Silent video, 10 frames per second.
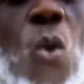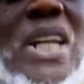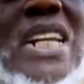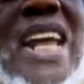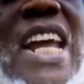
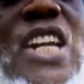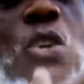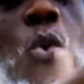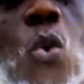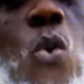did they
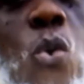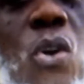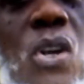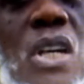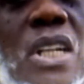know
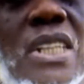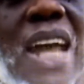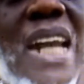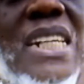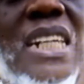
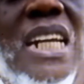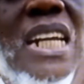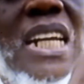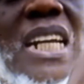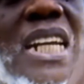that
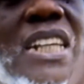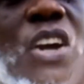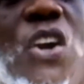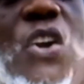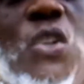
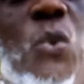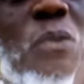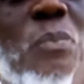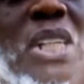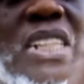the earth was
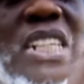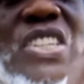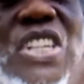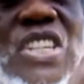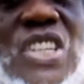built in
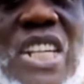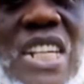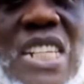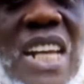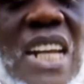6
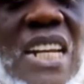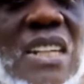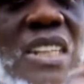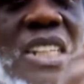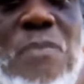days and
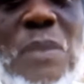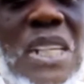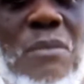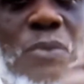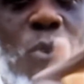this
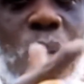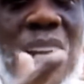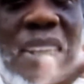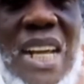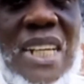built before
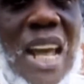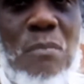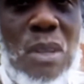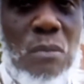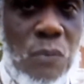that and that
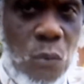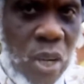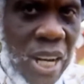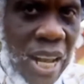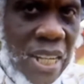built before
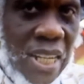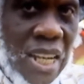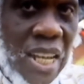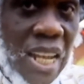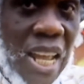that?
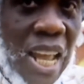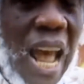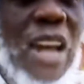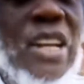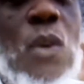
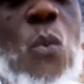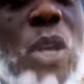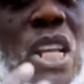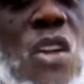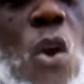And then
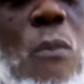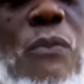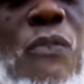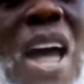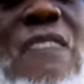we come
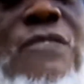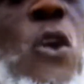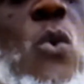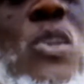5,000